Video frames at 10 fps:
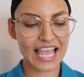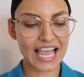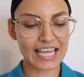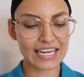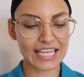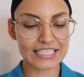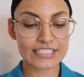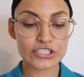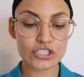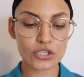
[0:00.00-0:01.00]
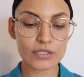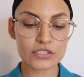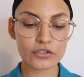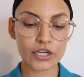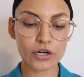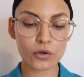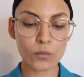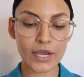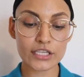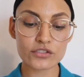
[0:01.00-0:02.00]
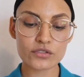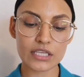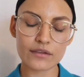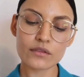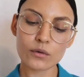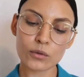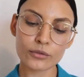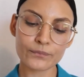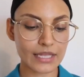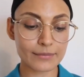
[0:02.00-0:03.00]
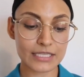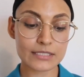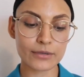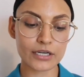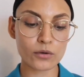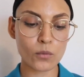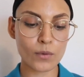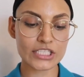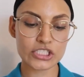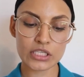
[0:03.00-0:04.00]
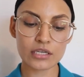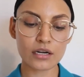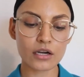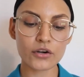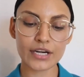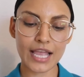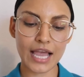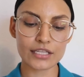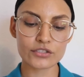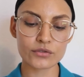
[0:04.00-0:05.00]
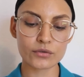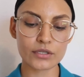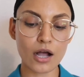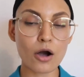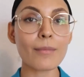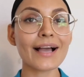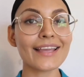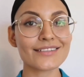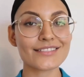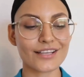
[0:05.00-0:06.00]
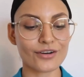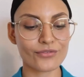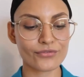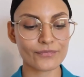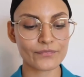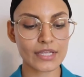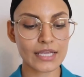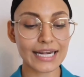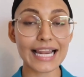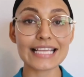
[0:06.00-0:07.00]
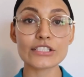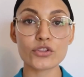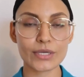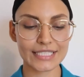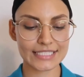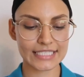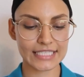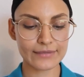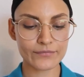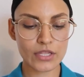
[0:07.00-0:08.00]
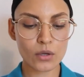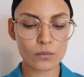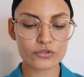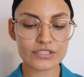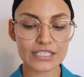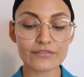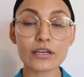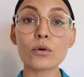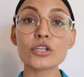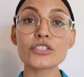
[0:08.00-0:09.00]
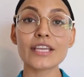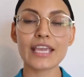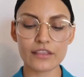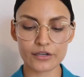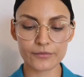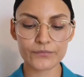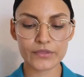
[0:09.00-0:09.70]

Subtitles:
At last, she was on her way to saving the world. And the best part was she no longer had to do it all by herself. Class 3T would save the world together,